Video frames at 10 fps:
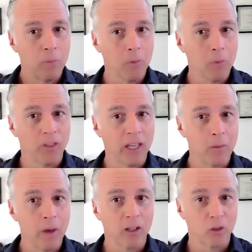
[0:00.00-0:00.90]
people, and
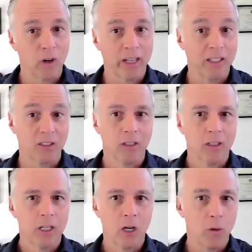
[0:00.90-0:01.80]
thinking about it sort of, I guess,
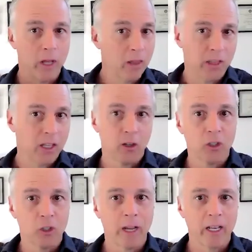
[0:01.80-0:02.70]
in
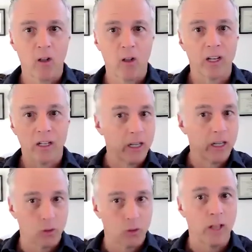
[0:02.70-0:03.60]
theater, as you might call it,
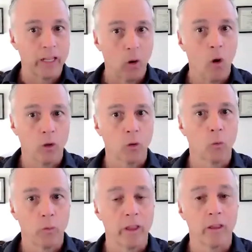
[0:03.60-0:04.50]
and sort of like
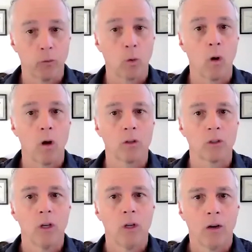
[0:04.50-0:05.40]
also within the four
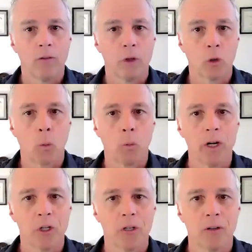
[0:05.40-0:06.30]
walls of your
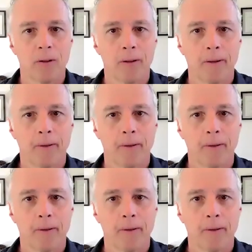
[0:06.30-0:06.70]
corporation?